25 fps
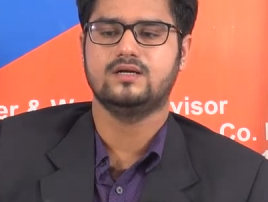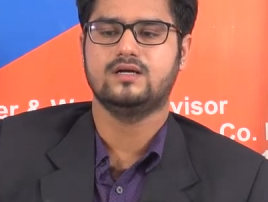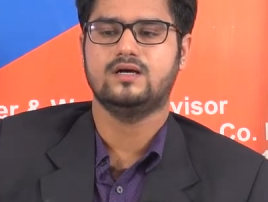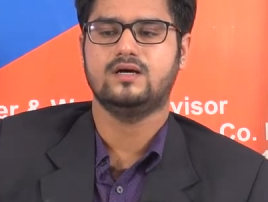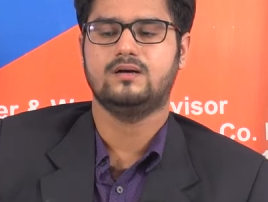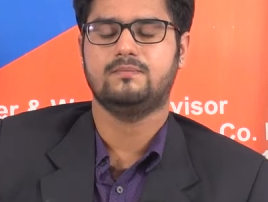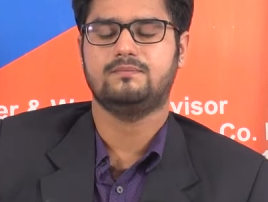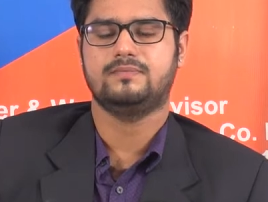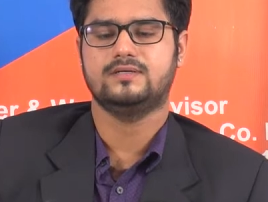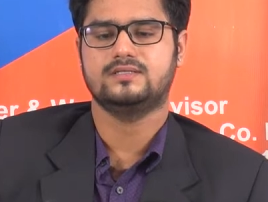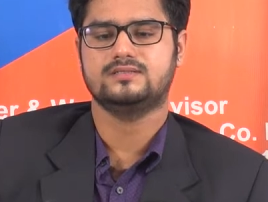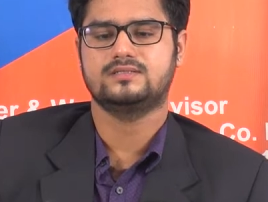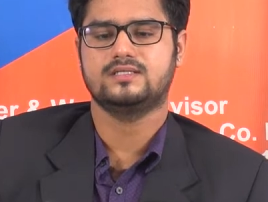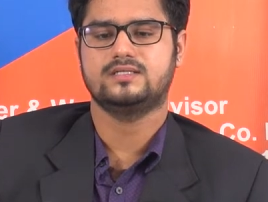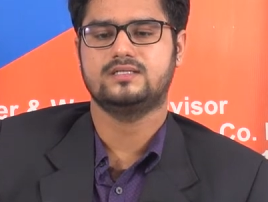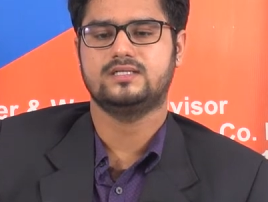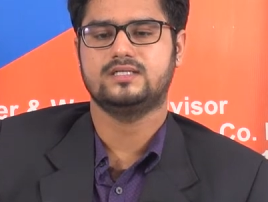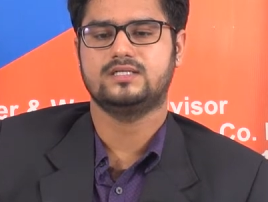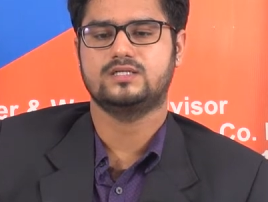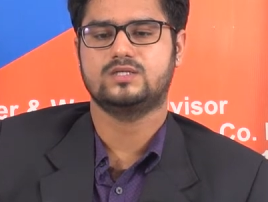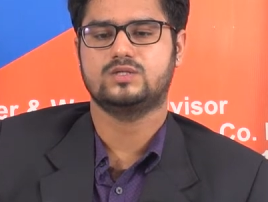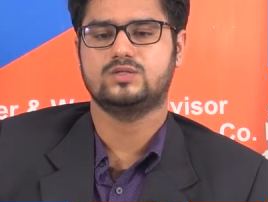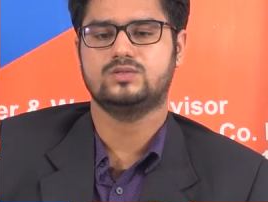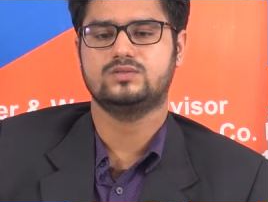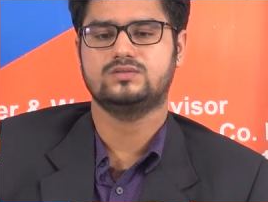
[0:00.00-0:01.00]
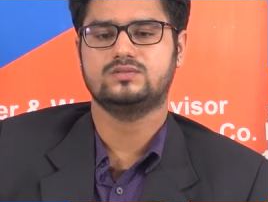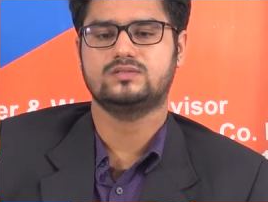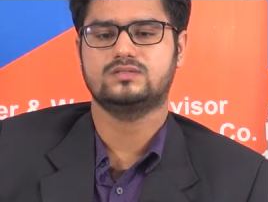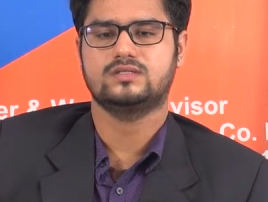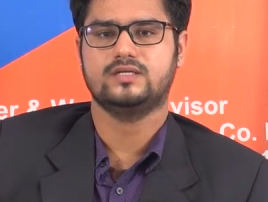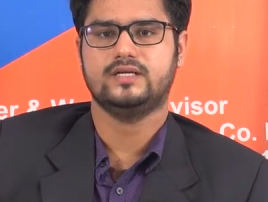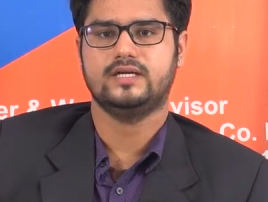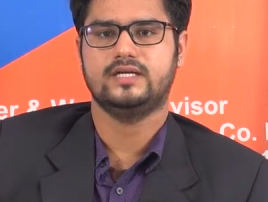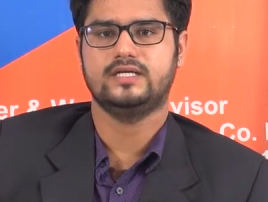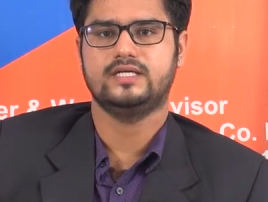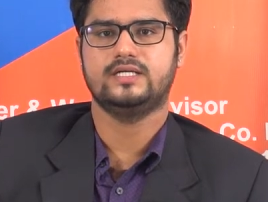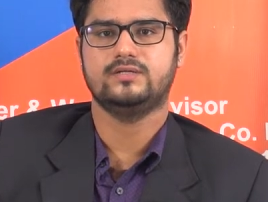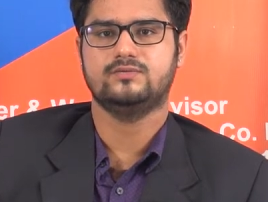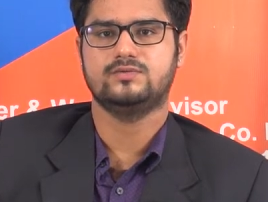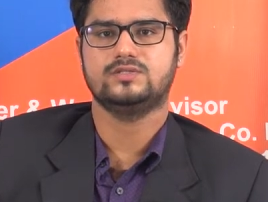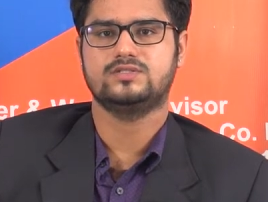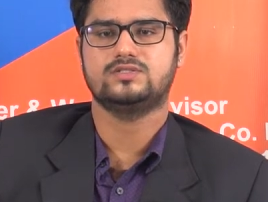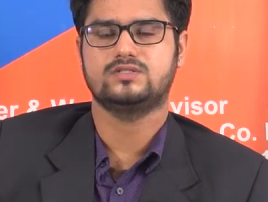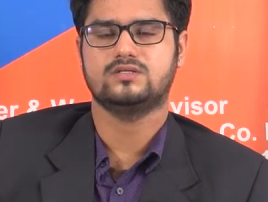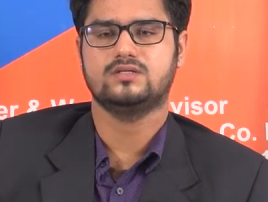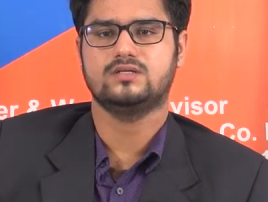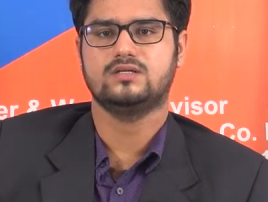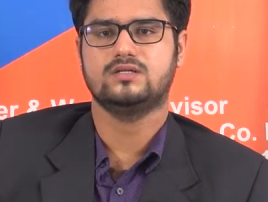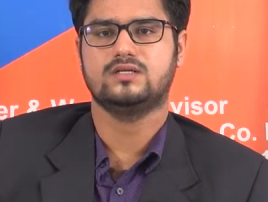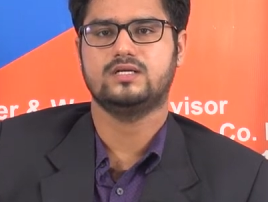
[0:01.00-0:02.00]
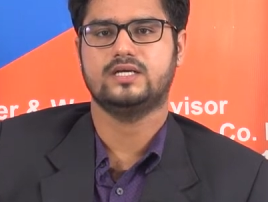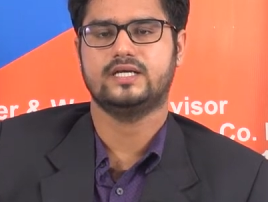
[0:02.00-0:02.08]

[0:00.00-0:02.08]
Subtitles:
a person includes individual,